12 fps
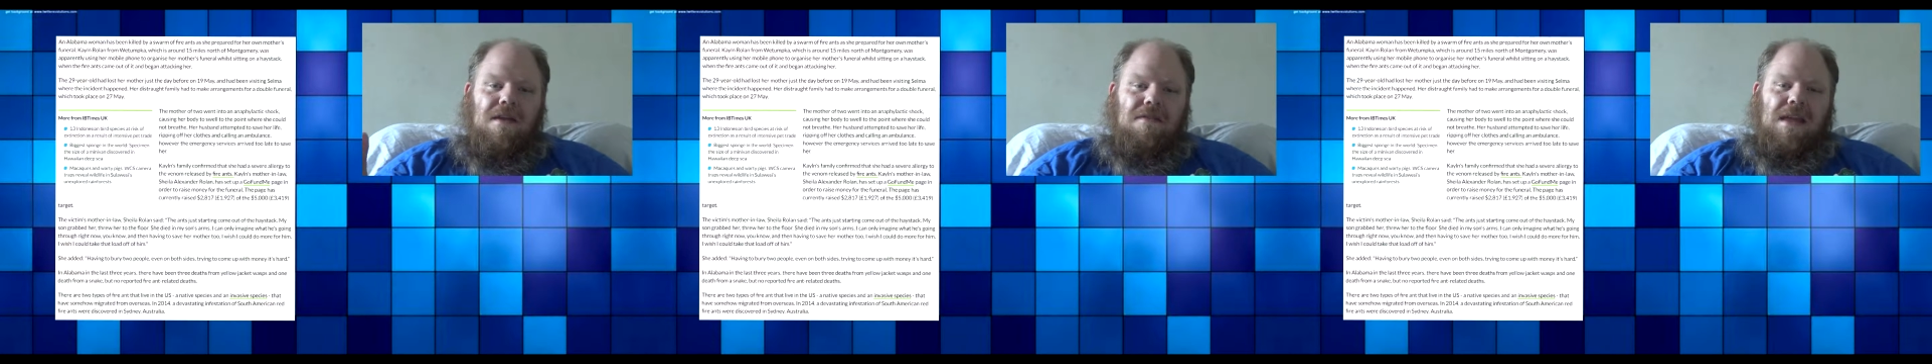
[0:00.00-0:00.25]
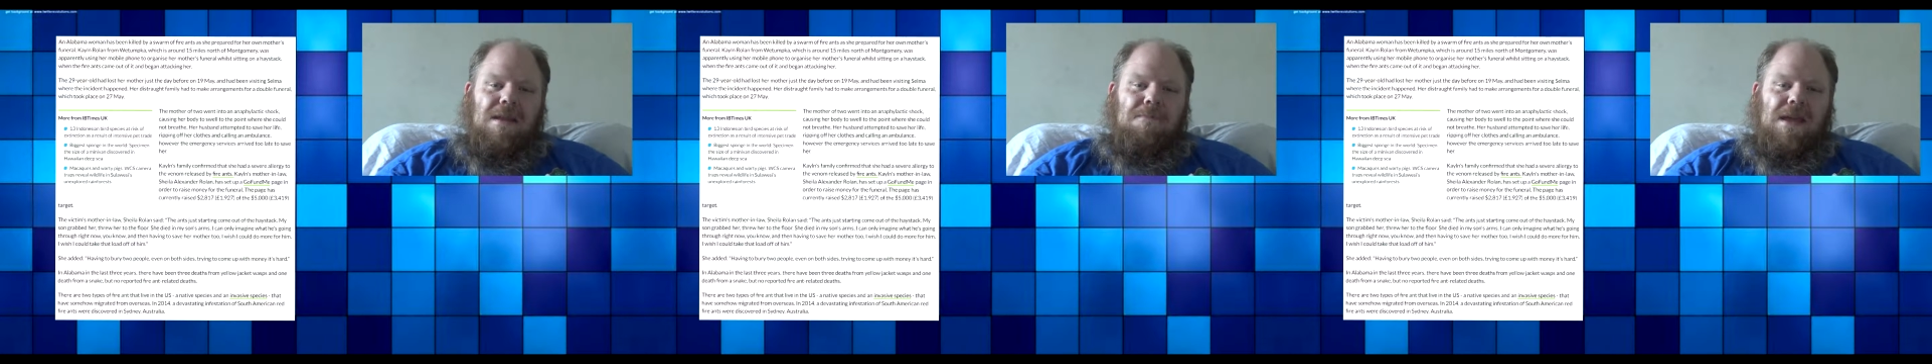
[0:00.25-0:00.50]

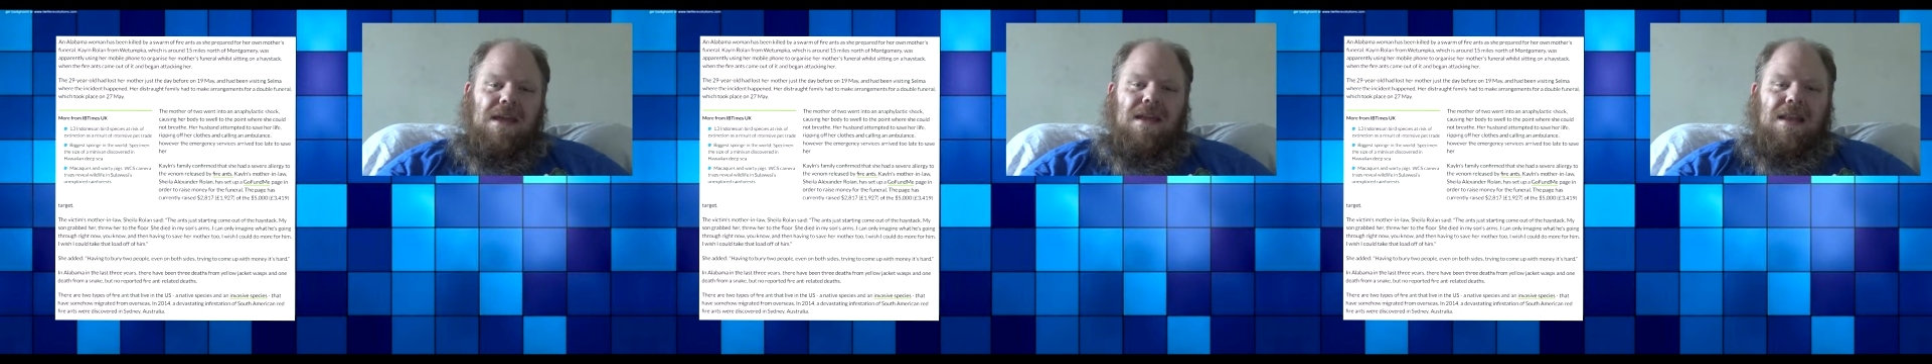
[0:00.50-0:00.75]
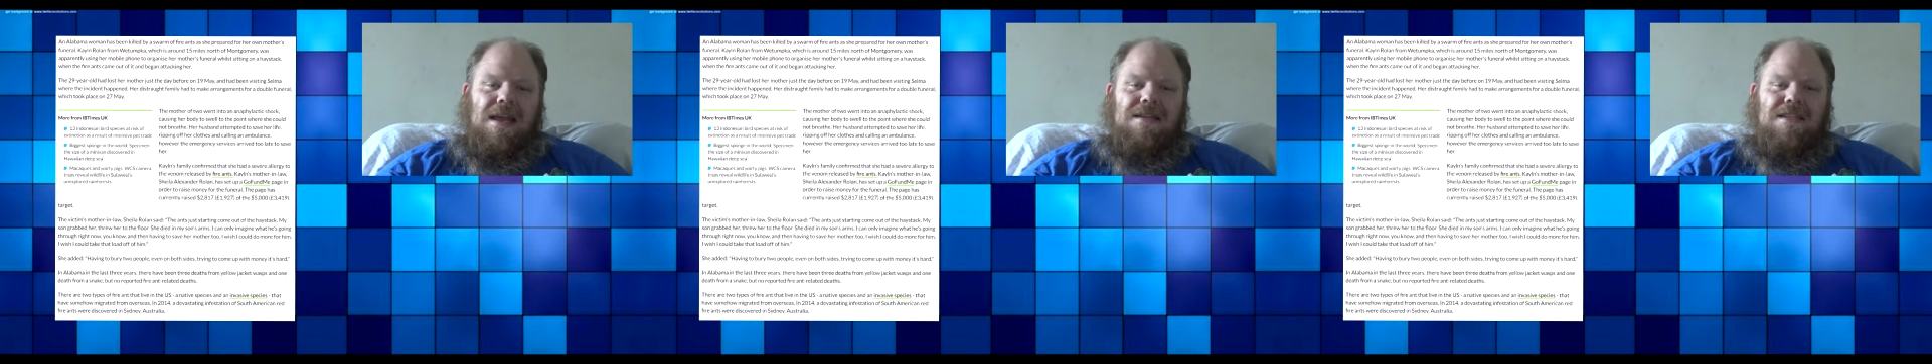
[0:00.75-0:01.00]
that a bee
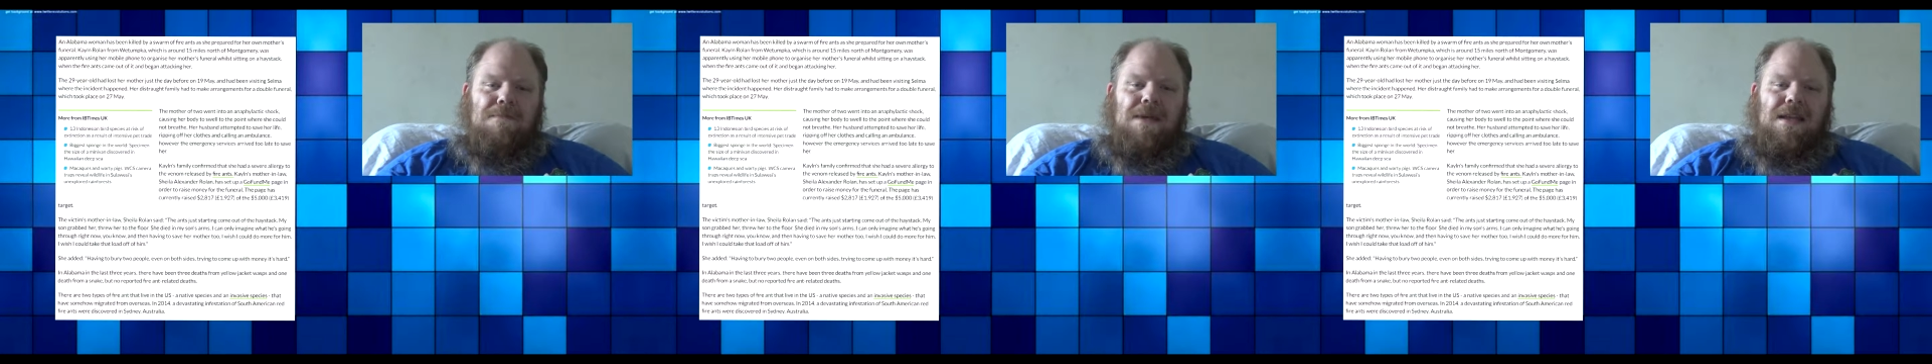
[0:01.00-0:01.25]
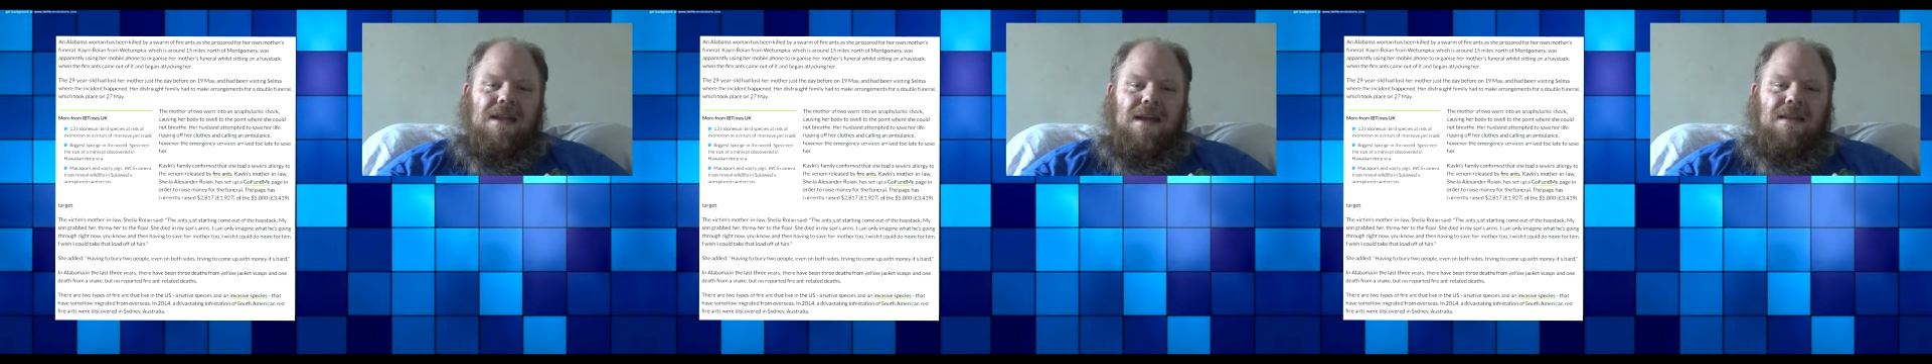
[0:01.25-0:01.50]
can actually
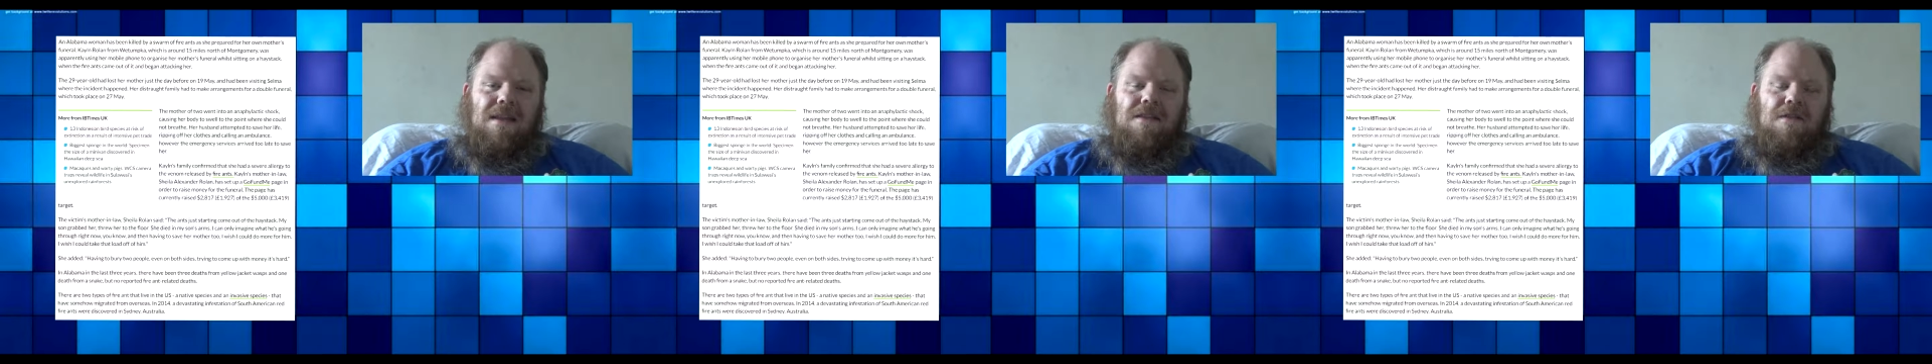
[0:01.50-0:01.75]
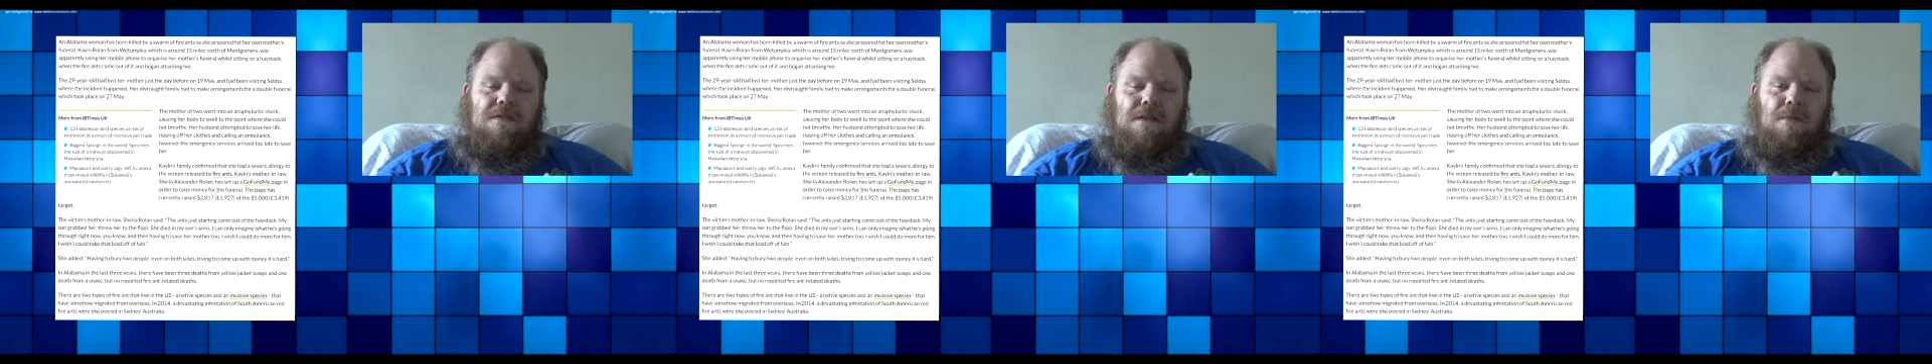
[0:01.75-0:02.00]
be deadly
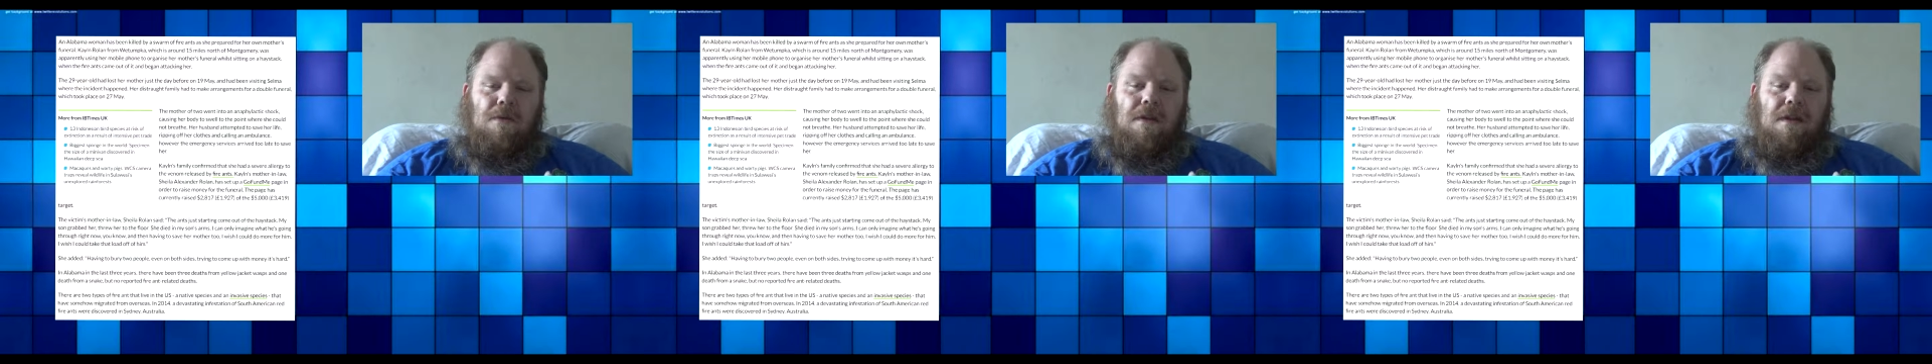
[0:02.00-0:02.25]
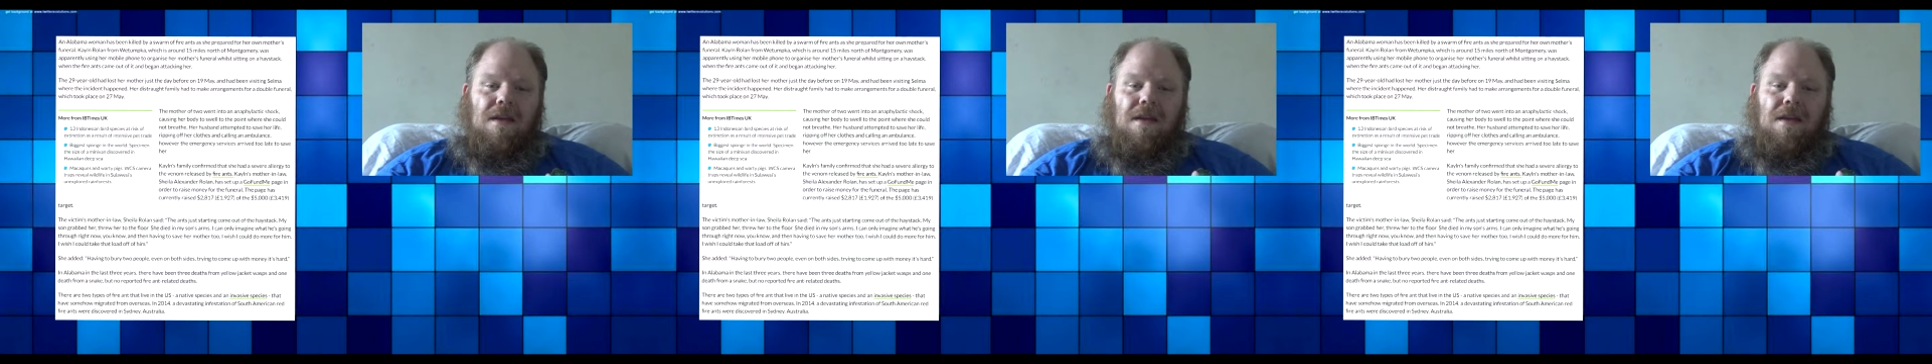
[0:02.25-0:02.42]
to someone.